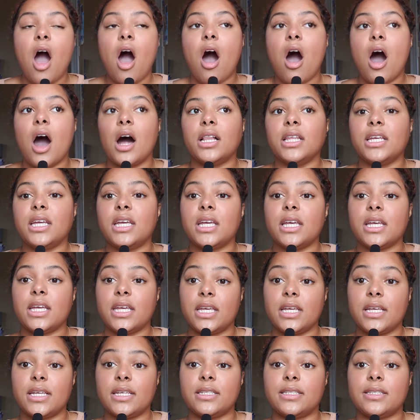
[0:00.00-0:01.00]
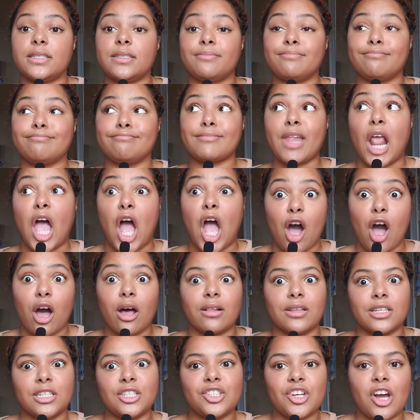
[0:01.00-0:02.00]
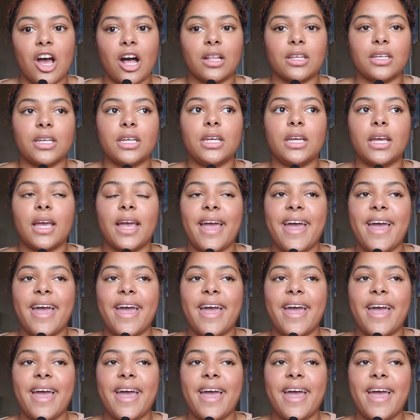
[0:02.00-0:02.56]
Holly is Holly Jolly,